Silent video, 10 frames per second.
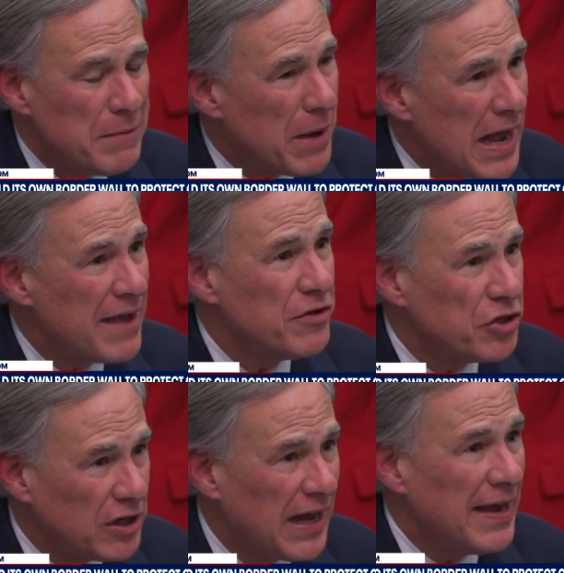by having
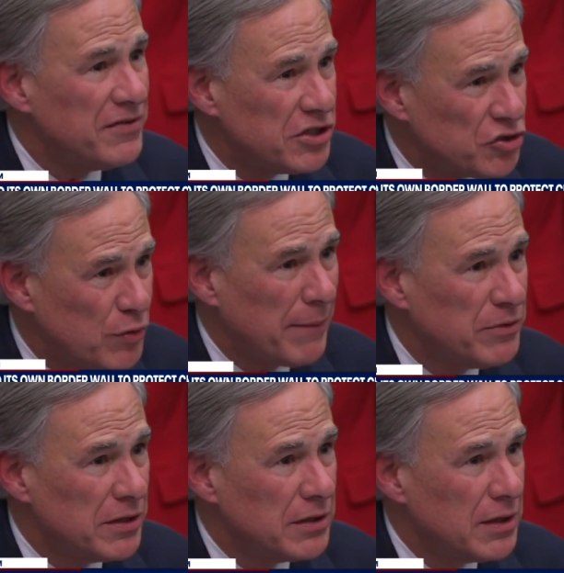their lives
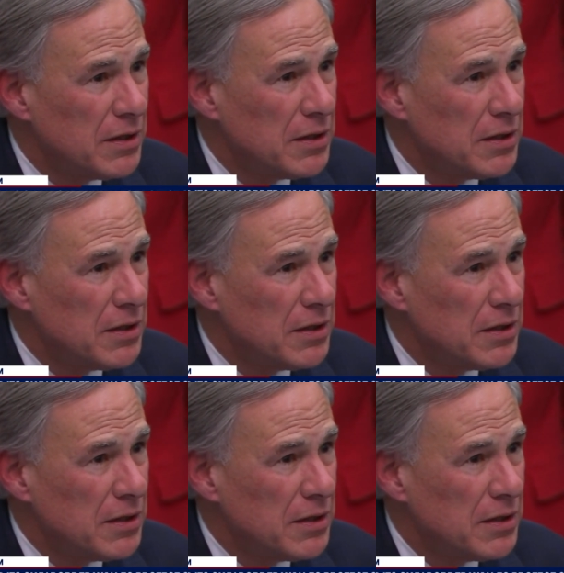disrupted